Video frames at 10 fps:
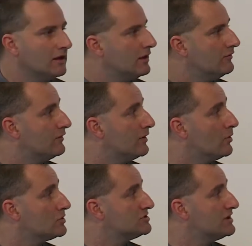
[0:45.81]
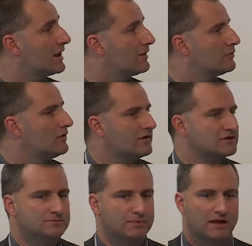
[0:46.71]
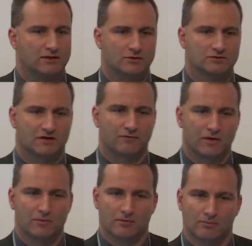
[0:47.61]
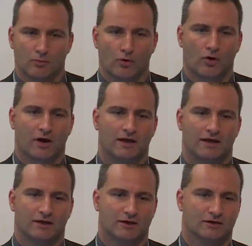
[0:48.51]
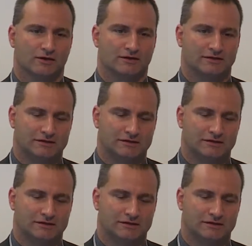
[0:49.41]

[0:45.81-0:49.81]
if he was here, he would have explained you something more uh,